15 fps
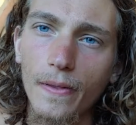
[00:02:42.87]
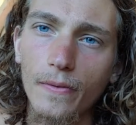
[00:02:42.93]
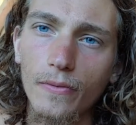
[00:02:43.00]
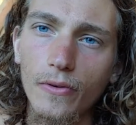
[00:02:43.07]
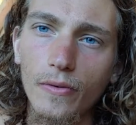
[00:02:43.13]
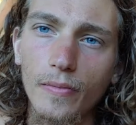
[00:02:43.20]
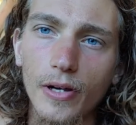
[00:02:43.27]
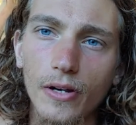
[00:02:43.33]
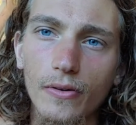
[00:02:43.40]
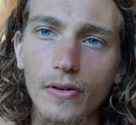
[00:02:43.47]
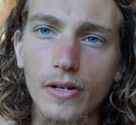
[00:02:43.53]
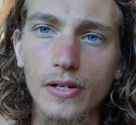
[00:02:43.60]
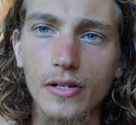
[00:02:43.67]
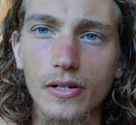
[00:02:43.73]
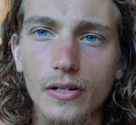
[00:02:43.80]
Well, my
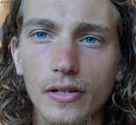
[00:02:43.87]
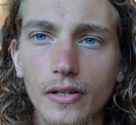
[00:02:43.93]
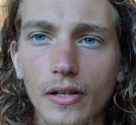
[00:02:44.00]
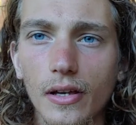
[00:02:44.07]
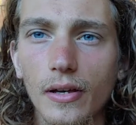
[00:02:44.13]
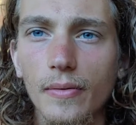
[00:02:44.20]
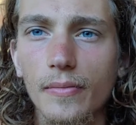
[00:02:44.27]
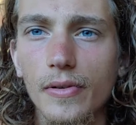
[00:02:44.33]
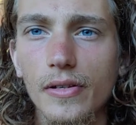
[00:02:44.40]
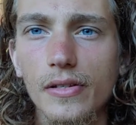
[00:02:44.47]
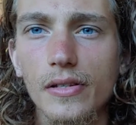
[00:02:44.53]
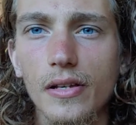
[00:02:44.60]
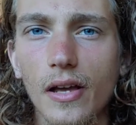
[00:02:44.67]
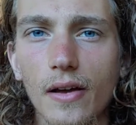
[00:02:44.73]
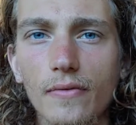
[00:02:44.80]
question to them
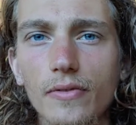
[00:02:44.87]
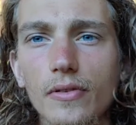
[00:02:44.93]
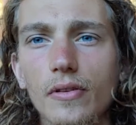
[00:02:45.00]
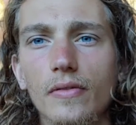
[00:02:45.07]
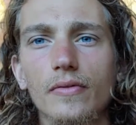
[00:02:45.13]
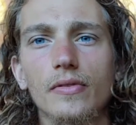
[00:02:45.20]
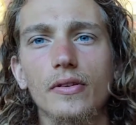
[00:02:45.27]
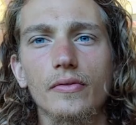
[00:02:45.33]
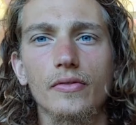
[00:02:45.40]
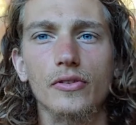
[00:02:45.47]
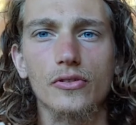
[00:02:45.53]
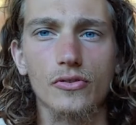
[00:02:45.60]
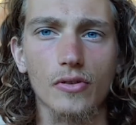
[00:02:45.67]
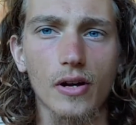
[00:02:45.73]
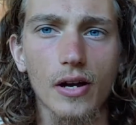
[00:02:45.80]
is, have you ever even
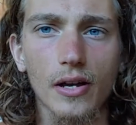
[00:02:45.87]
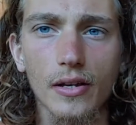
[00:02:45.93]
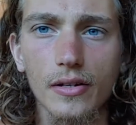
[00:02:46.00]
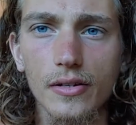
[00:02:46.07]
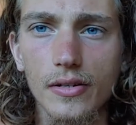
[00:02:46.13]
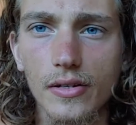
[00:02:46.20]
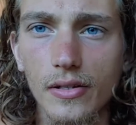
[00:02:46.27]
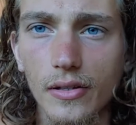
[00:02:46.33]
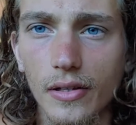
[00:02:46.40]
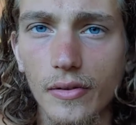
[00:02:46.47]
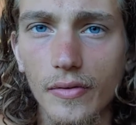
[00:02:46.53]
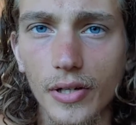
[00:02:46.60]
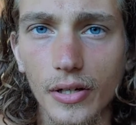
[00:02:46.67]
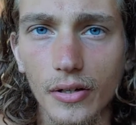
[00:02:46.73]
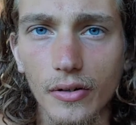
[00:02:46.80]
tried just
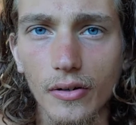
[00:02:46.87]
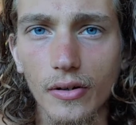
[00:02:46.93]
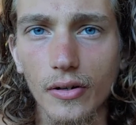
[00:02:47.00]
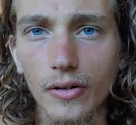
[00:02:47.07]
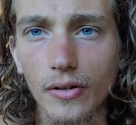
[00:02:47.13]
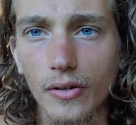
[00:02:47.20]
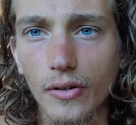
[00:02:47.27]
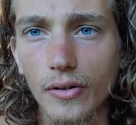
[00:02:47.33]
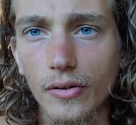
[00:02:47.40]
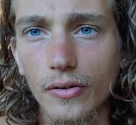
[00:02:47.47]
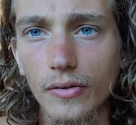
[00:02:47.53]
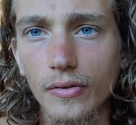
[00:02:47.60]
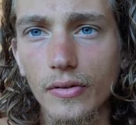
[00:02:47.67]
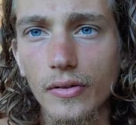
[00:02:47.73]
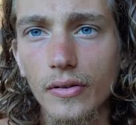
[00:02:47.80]
living on your
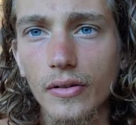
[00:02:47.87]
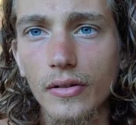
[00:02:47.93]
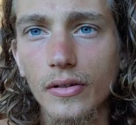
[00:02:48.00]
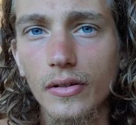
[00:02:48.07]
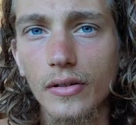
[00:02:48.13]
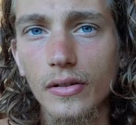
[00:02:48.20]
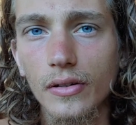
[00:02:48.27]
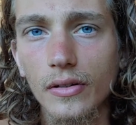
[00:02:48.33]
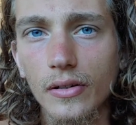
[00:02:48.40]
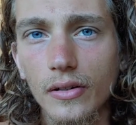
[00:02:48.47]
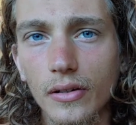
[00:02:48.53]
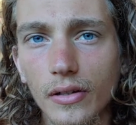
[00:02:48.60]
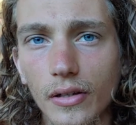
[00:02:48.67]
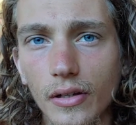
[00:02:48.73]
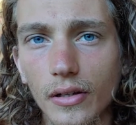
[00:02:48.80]
own
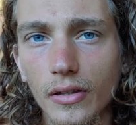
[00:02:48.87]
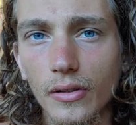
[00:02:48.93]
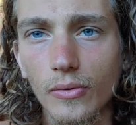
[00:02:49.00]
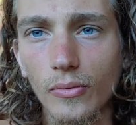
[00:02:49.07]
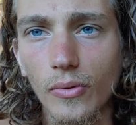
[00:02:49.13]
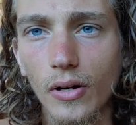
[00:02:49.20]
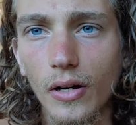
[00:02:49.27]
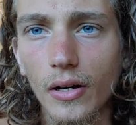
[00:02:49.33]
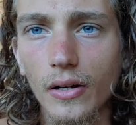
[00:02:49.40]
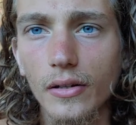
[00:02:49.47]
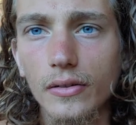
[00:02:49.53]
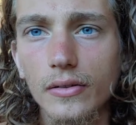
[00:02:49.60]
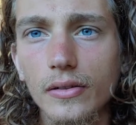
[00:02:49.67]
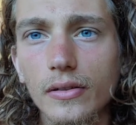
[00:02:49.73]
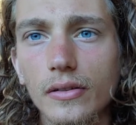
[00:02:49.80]
in the
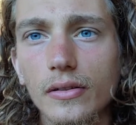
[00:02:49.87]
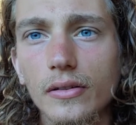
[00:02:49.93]
wild?